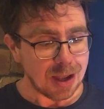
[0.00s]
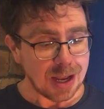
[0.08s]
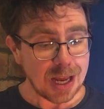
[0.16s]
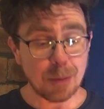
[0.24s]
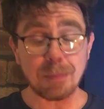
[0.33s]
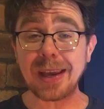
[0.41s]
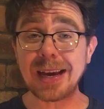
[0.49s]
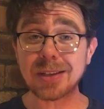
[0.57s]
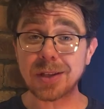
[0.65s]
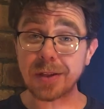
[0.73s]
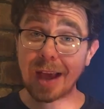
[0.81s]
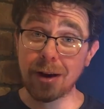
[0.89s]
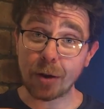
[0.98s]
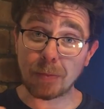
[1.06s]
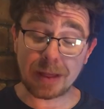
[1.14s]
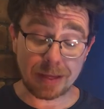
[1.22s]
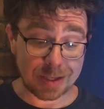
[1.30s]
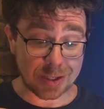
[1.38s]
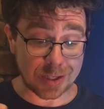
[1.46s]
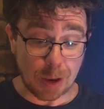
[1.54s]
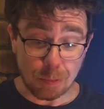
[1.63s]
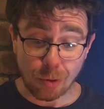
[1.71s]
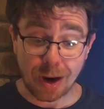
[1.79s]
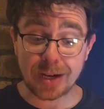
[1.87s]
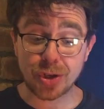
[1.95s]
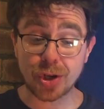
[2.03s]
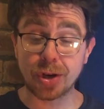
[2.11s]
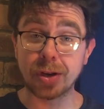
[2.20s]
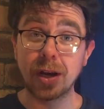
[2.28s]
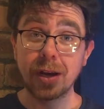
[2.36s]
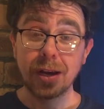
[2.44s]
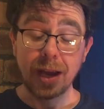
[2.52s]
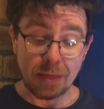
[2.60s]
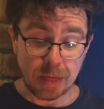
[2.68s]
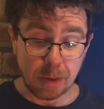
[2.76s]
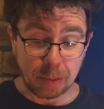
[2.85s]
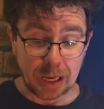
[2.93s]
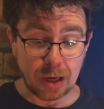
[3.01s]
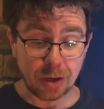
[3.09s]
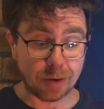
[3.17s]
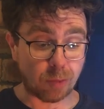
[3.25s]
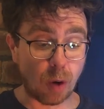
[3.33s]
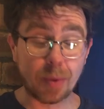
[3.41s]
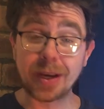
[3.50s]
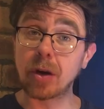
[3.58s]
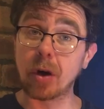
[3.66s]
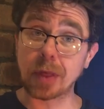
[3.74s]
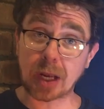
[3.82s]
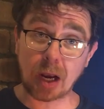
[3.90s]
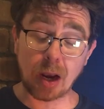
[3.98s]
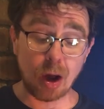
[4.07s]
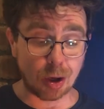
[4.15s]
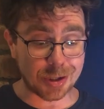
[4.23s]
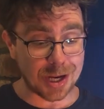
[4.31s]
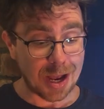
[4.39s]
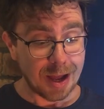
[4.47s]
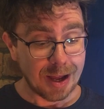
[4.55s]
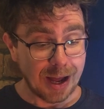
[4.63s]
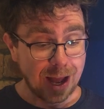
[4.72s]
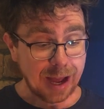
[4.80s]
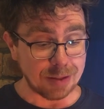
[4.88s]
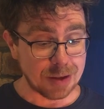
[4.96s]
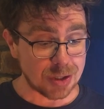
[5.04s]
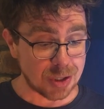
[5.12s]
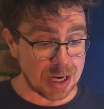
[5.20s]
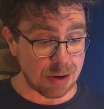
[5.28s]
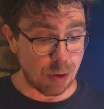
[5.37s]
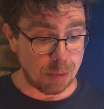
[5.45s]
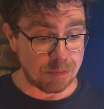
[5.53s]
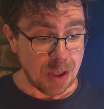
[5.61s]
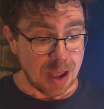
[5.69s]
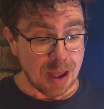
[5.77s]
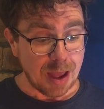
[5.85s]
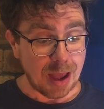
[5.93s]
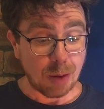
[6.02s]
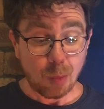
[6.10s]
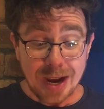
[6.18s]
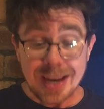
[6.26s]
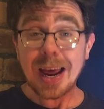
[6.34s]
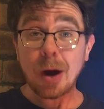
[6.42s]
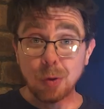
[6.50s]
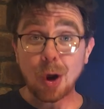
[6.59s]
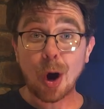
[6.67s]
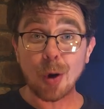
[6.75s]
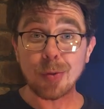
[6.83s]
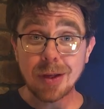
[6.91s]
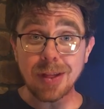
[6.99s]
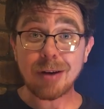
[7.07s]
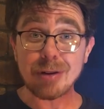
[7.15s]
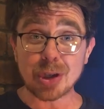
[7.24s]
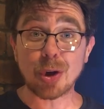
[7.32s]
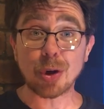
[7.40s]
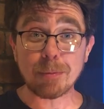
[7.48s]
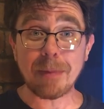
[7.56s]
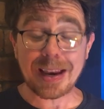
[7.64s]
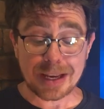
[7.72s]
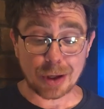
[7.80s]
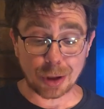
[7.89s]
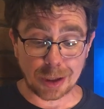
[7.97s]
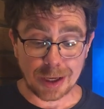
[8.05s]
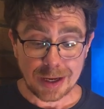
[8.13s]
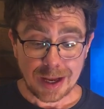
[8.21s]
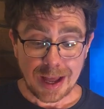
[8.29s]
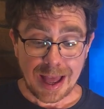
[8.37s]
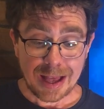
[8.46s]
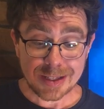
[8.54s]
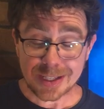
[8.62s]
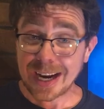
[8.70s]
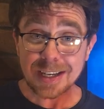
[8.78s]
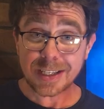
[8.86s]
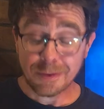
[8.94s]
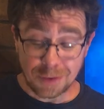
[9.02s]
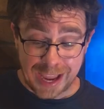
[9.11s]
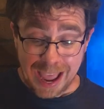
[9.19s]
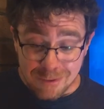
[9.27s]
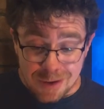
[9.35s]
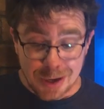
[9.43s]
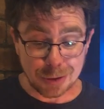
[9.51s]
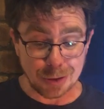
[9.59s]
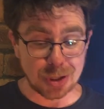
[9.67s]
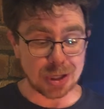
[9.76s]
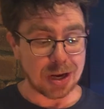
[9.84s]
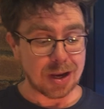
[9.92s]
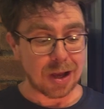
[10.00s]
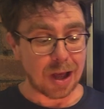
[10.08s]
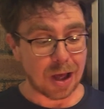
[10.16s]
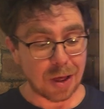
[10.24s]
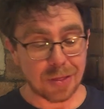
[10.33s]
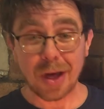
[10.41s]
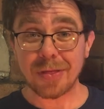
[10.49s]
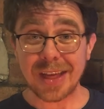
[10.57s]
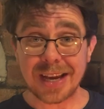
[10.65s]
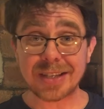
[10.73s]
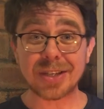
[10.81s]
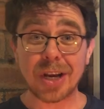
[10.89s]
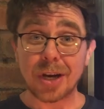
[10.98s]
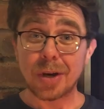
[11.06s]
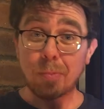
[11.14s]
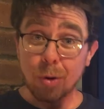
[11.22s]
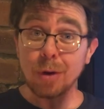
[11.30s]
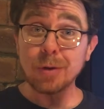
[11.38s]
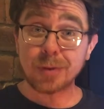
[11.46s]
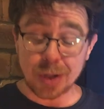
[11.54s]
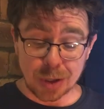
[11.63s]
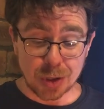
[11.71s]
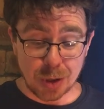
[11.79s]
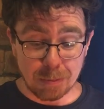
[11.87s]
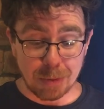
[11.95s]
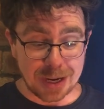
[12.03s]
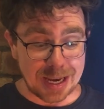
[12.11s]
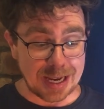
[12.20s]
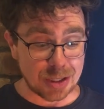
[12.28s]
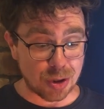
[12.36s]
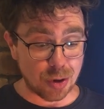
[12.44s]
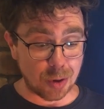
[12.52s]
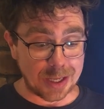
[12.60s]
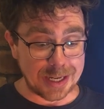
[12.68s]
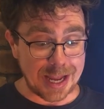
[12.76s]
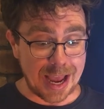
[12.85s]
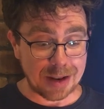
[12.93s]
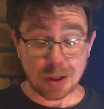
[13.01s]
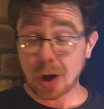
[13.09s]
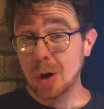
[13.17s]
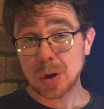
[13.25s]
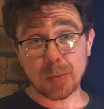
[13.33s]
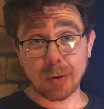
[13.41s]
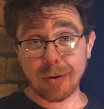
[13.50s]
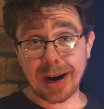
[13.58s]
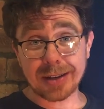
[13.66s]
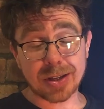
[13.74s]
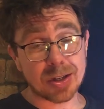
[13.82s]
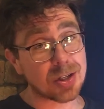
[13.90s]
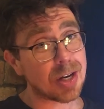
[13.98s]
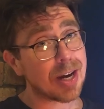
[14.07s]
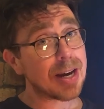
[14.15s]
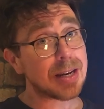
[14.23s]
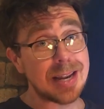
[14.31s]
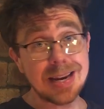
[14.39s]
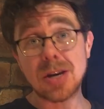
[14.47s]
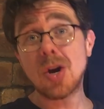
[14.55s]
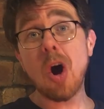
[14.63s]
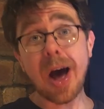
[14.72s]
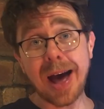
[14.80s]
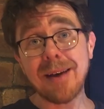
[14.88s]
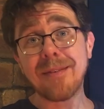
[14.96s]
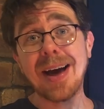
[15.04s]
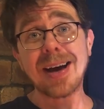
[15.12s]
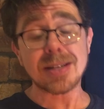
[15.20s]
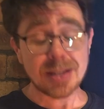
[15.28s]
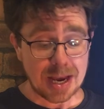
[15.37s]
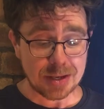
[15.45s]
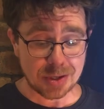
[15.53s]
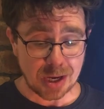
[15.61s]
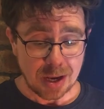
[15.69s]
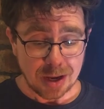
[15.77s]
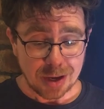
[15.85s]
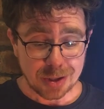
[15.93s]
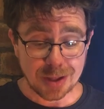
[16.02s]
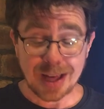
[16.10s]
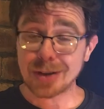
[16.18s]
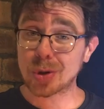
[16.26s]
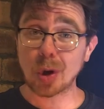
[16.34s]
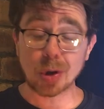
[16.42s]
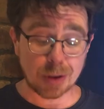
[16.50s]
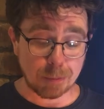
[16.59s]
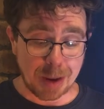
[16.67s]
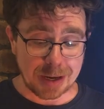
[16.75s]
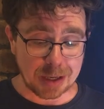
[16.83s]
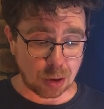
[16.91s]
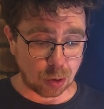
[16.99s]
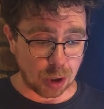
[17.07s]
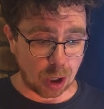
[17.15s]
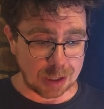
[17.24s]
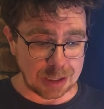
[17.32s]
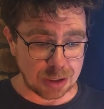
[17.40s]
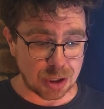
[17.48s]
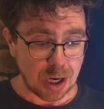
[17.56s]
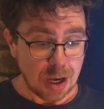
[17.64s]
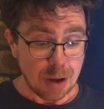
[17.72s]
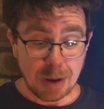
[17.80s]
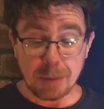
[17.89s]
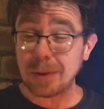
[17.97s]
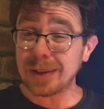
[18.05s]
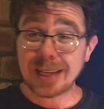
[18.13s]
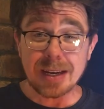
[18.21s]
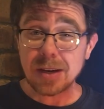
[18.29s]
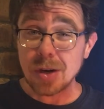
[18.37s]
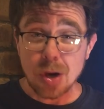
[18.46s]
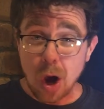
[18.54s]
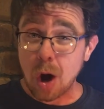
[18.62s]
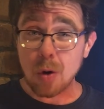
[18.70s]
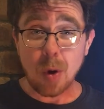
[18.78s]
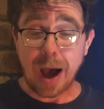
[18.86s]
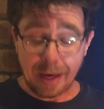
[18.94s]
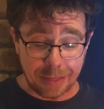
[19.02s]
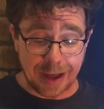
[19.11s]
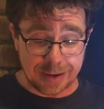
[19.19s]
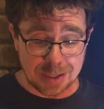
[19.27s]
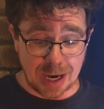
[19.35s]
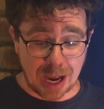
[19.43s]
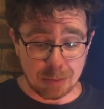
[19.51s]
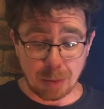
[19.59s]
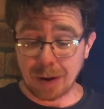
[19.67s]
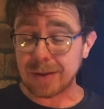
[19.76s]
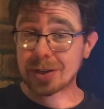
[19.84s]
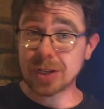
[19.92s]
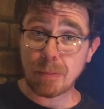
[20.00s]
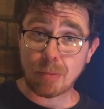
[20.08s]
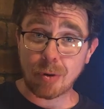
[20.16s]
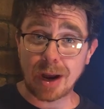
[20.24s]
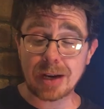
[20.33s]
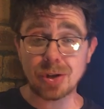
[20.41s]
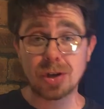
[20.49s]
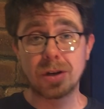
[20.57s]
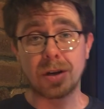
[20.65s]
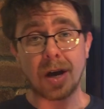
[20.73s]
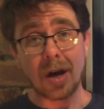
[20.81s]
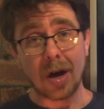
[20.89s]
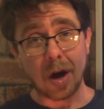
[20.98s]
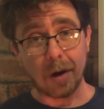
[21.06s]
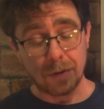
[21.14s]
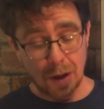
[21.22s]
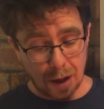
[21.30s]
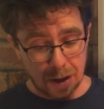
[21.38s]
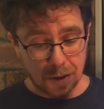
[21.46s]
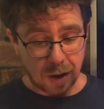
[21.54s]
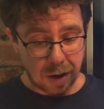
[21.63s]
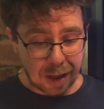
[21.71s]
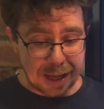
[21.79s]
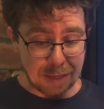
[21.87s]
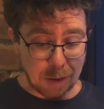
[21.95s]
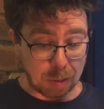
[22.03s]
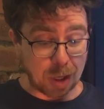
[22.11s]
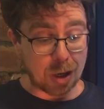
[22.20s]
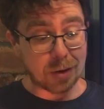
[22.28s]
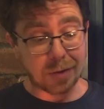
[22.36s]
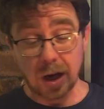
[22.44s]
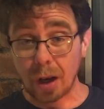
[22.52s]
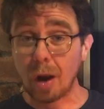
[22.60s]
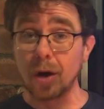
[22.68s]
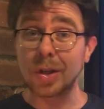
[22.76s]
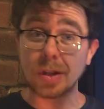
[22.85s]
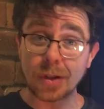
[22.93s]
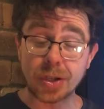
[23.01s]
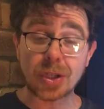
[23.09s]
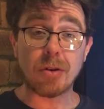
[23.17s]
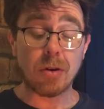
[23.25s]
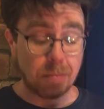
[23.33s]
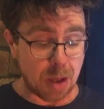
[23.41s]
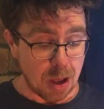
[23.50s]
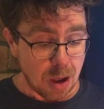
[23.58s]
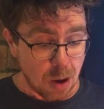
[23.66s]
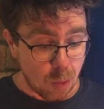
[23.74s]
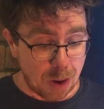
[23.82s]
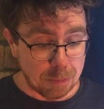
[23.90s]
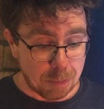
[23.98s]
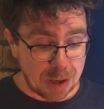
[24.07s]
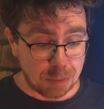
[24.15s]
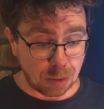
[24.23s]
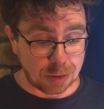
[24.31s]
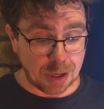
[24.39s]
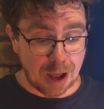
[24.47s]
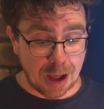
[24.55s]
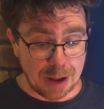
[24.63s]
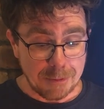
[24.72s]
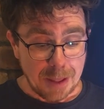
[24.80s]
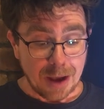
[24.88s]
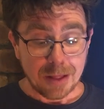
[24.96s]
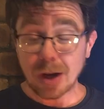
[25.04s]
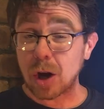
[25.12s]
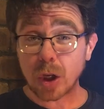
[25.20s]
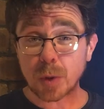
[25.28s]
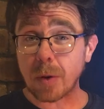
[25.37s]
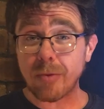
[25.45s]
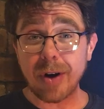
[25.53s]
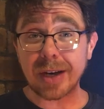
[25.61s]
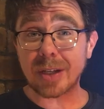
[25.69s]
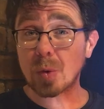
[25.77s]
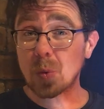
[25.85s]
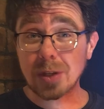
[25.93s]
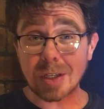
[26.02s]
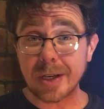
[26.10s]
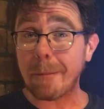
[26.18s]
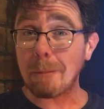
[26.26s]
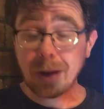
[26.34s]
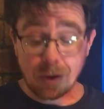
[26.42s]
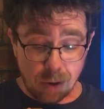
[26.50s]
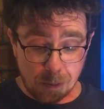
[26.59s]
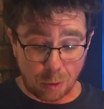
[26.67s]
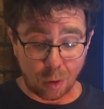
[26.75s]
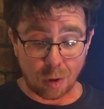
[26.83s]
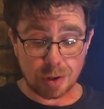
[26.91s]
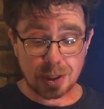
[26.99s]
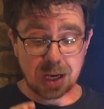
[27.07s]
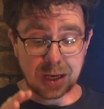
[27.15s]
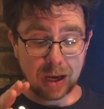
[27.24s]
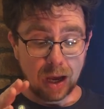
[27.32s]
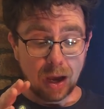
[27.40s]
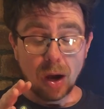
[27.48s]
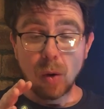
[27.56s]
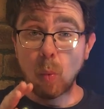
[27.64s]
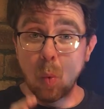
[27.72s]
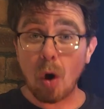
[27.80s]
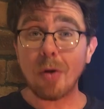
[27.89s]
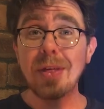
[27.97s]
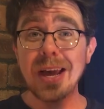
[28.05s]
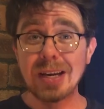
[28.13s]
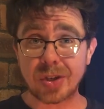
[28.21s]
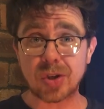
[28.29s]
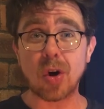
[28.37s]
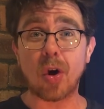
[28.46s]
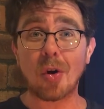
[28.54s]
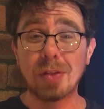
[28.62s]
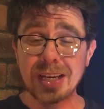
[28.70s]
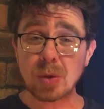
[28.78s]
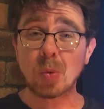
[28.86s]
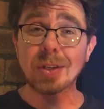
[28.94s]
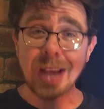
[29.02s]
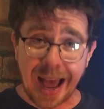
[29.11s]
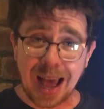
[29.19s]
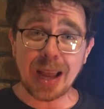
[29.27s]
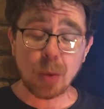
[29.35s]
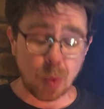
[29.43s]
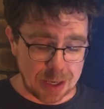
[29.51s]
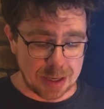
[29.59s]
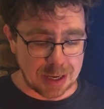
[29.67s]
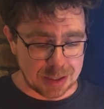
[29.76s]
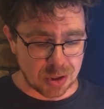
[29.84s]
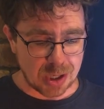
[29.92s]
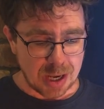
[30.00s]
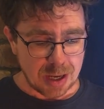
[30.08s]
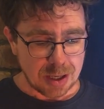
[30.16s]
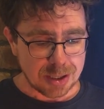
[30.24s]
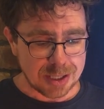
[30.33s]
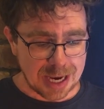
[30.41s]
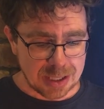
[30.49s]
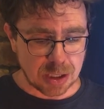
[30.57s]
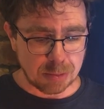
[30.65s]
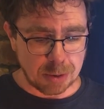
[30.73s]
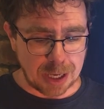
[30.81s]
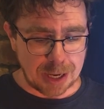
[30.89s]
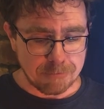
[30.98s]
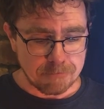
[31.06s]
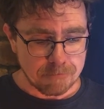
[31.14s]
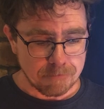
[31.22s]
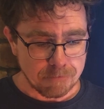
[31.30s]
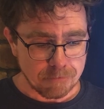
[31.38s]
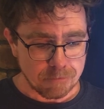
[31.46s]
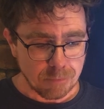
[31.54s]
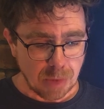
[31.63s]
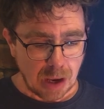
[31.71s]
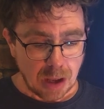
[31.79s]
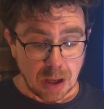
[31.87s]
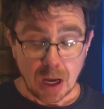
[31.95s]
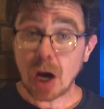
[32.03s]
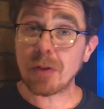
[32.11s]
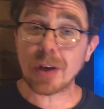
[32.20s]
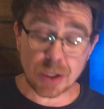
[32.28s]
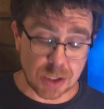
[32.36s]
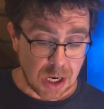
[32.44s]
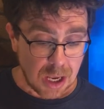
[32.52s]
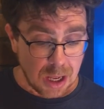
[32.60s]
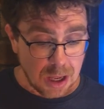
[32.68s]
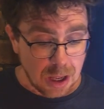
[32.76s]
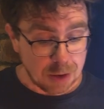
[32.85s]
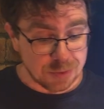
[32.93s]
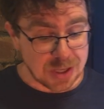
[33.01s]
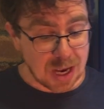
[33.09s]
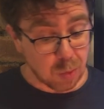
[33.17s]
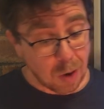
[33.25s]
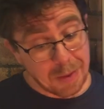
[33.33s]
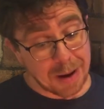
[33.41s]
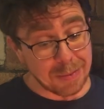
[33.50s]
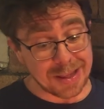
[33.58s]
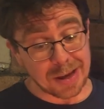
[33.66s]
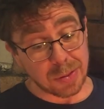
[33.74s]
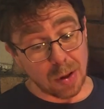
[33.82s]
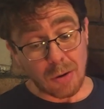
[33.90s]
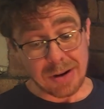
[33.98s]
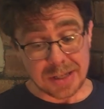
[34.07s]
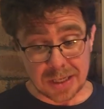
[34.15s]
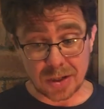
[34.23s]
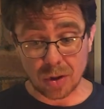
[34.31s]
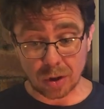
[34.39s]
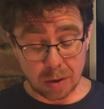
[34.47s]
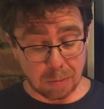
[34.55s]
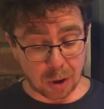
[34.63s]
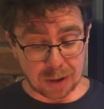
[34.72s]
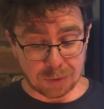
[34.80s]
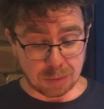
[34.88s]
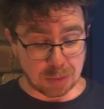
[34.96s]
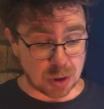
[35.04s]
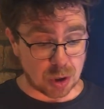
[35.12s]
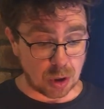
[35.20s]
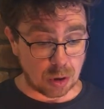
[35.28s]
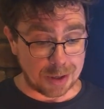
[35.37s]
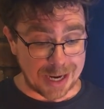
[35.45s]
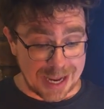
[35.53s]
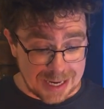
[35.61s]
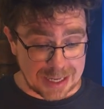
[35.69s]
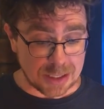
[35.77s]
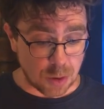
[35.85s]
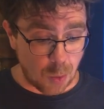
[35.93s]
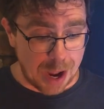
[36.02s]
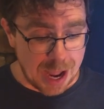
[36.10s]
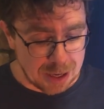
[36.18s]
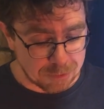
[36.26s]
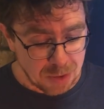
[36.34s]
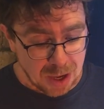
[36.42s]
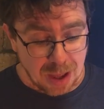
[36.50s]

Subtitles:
It appears that there had been this separation in the blood of what we call the clot and the serum. And we now know that there is good medical scientific evidence that this proves that somebody is truly dead. The gospel writers did not have access to that sort of medical knowledge. People didn't know at that time about the separation of in the blood of the clot and the serum when people die. The gospel writers were simply reporting what they saw. This was eyewitness testimony. Others have said, well, maybe the authorities took the body from the tomb and hid it away.